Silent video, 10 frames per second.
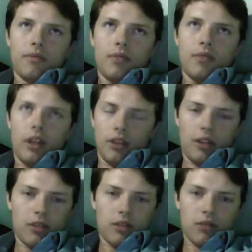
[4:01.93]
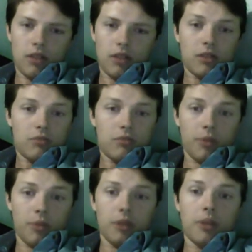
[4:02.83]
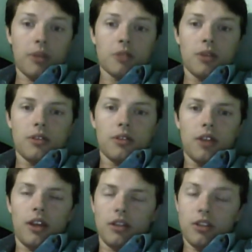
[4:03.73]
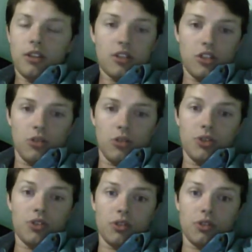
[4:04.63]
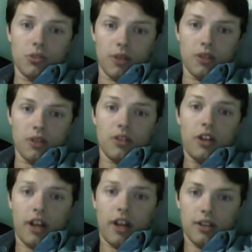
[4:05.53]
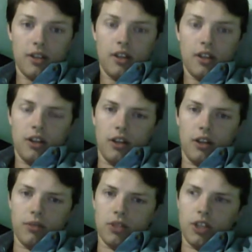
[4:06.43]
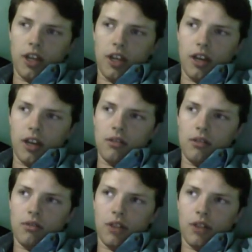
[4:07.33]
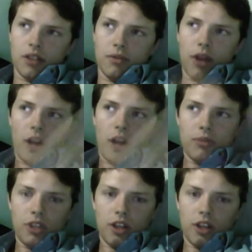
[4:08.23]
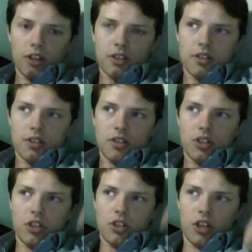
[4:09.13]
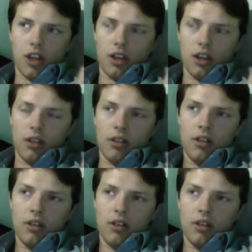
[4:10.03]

I think that's probably the best method. And this teacher was using those methods a lot. She had lots of objects, she had